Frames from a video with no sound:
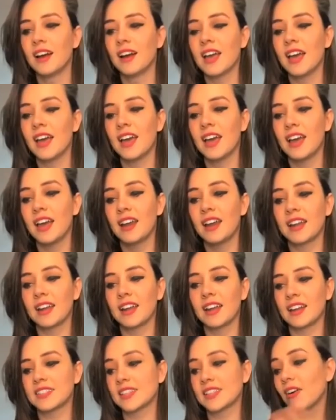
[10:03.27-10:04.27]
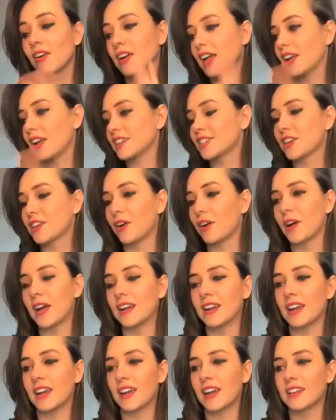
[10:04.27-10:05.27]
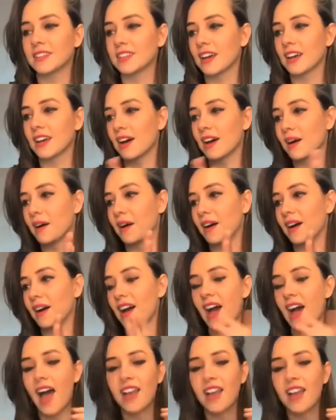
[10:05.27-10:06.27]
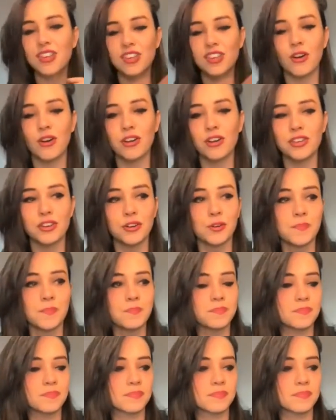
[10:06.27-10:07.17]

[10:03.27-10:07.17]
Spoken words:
and I say, okay, let's go, and I show you.